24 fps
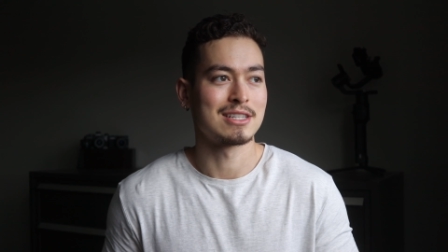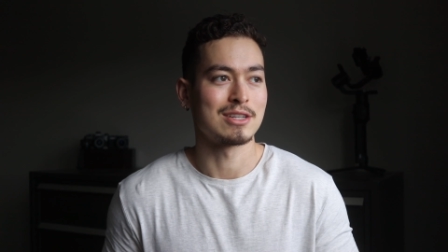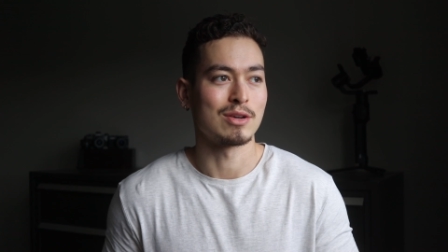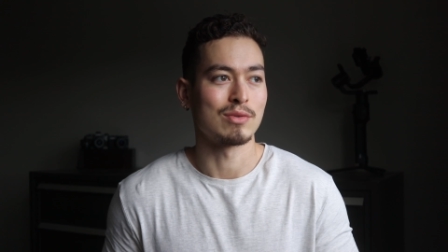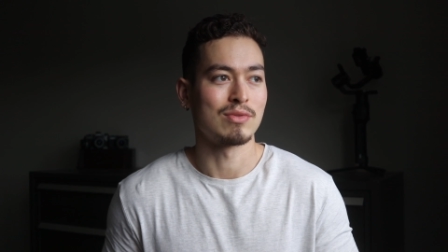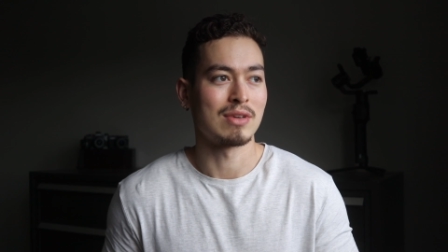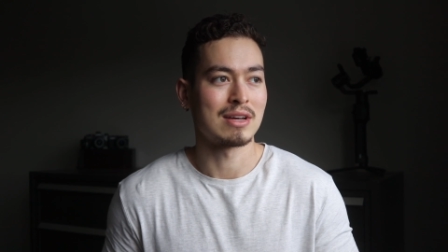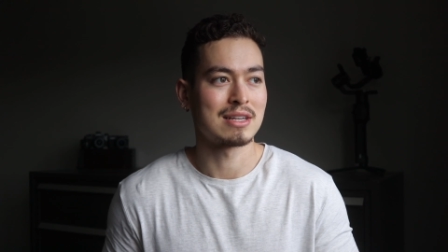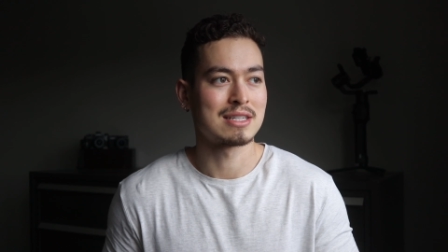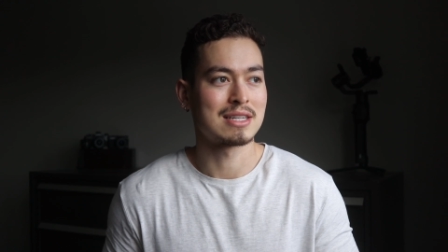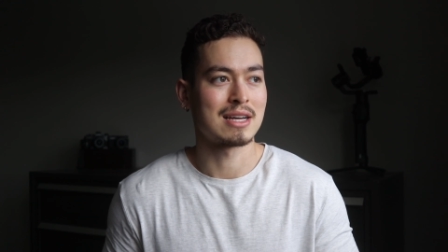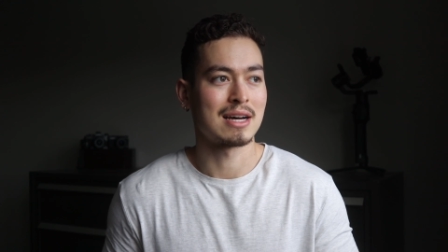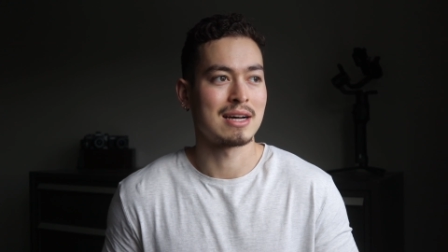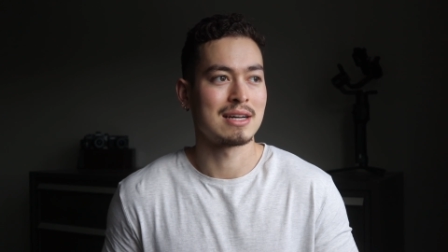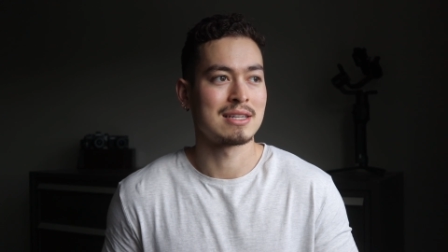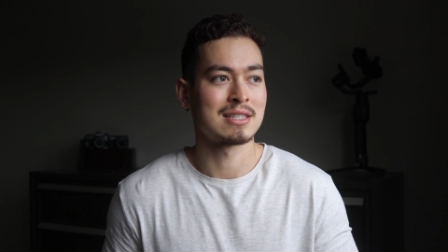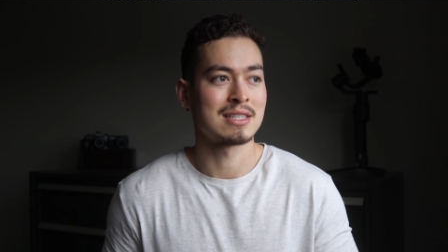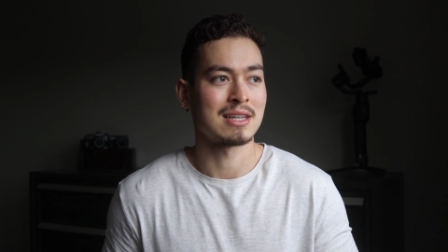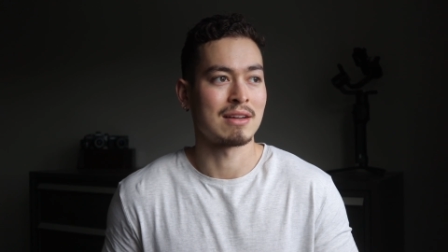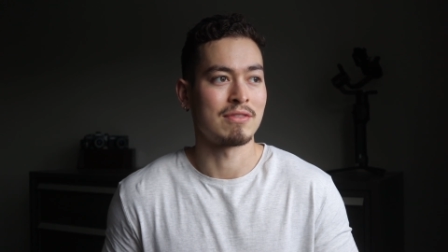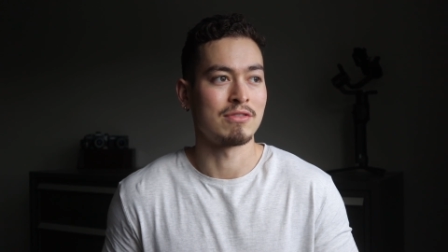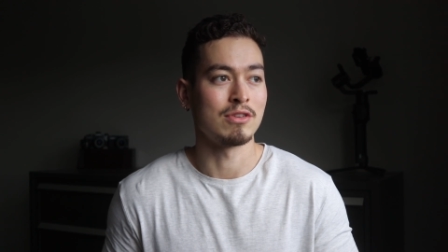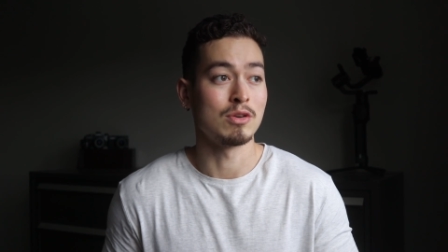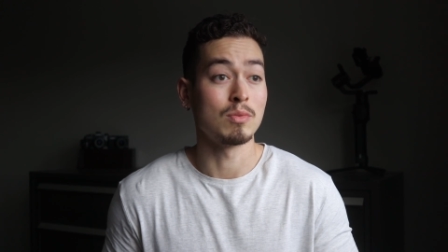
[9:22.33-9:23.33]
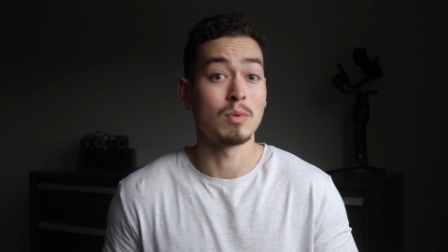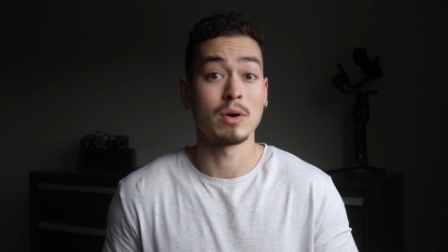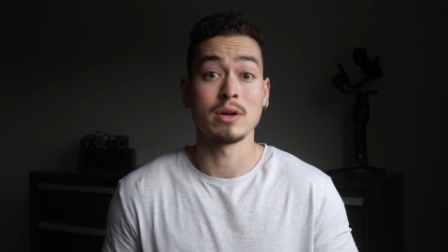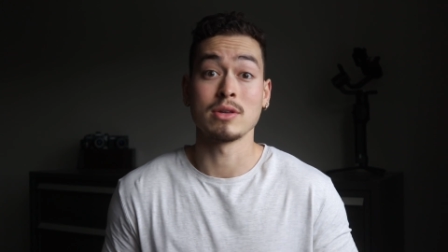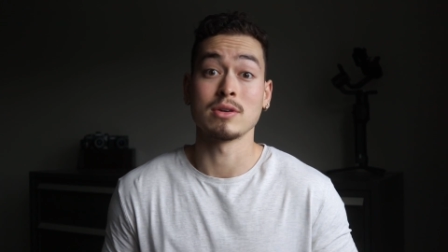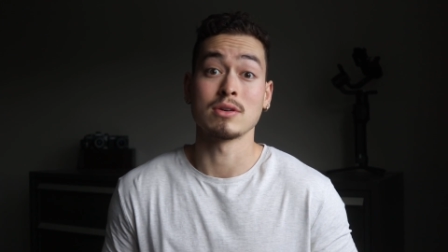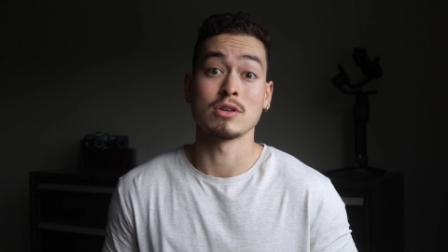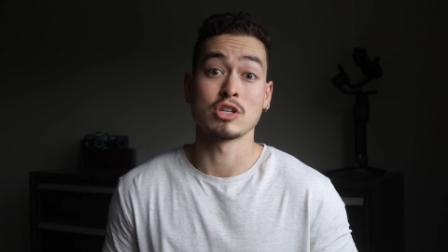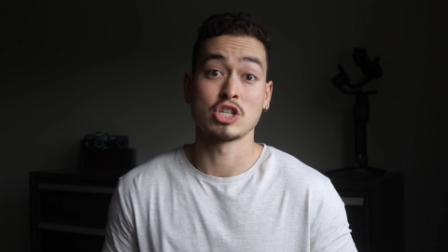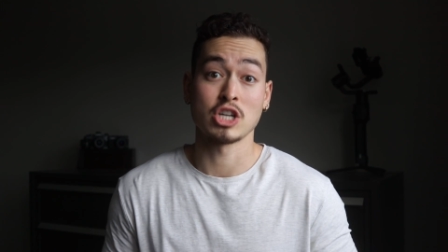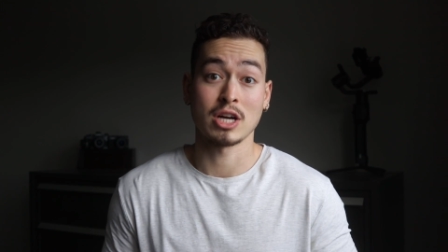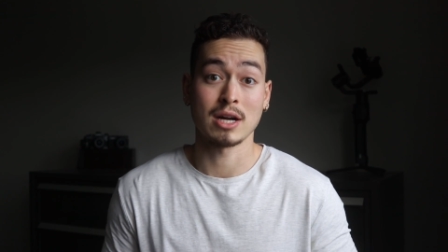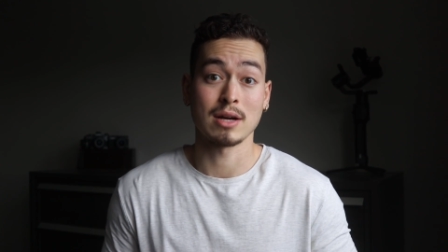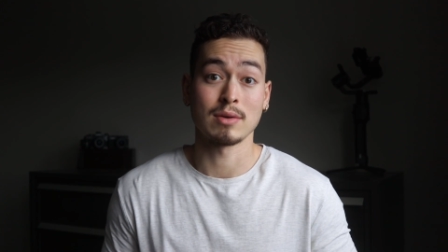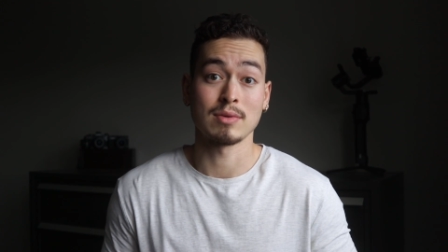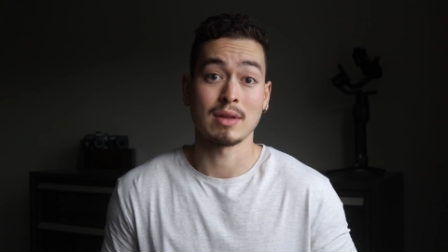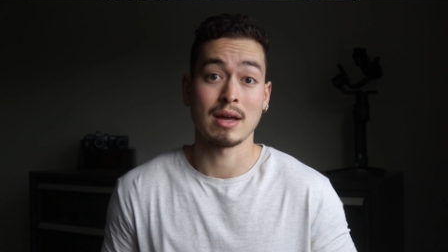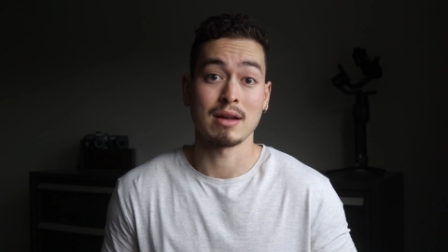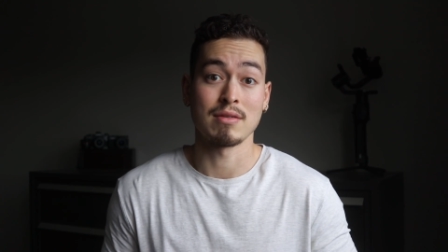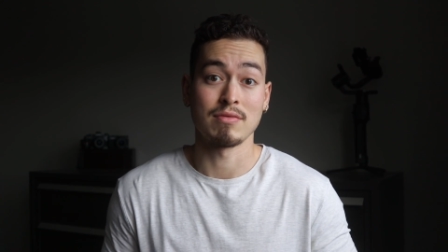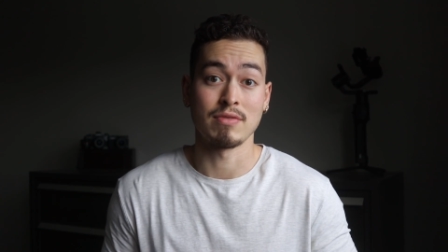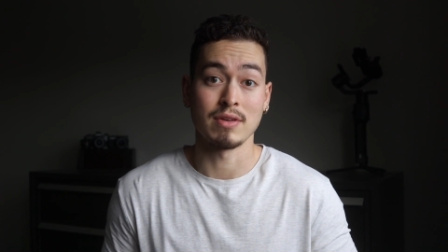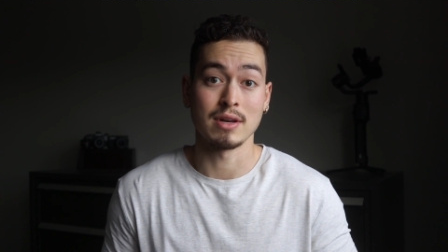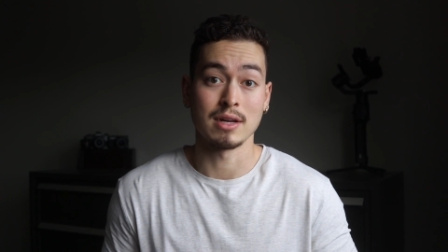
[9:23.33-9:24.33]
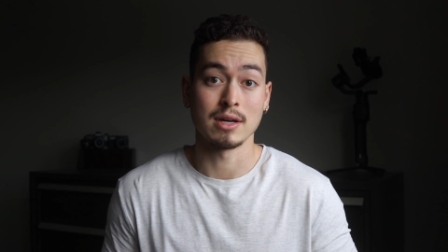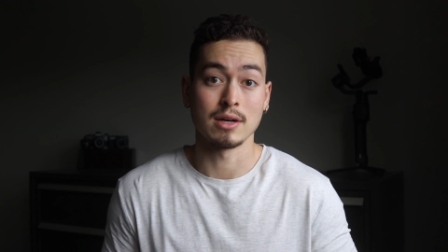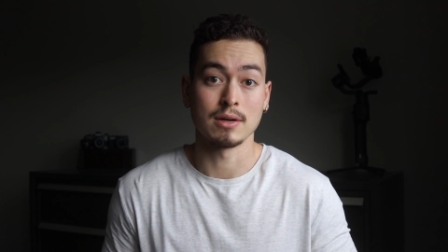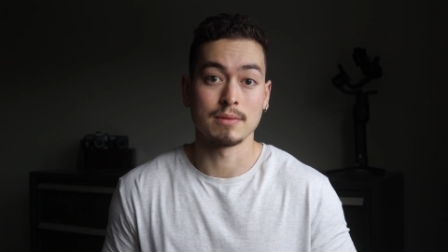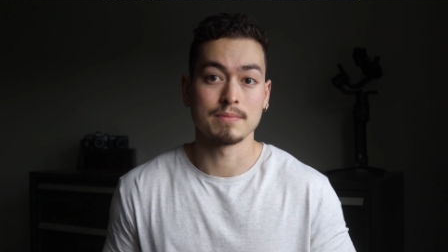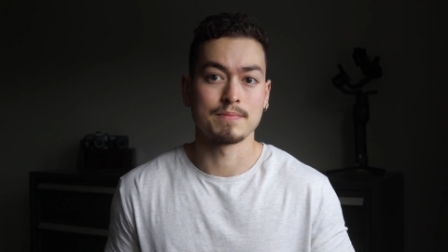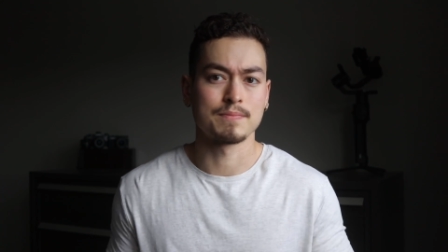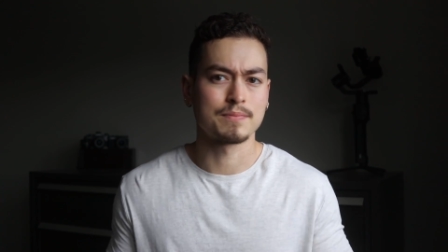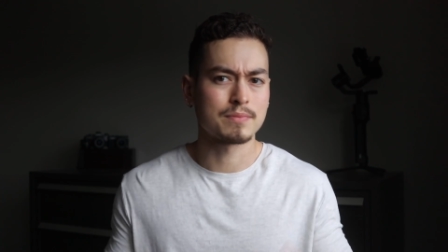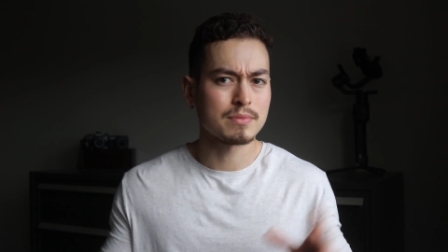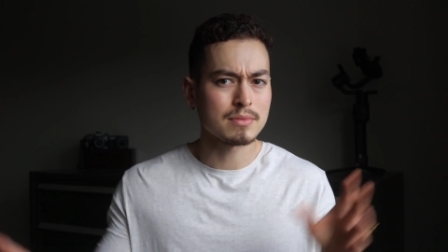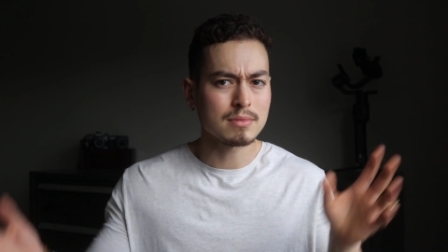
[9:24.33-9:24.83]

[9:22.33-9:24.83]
So thanks, guys. If you want, you can check out that video.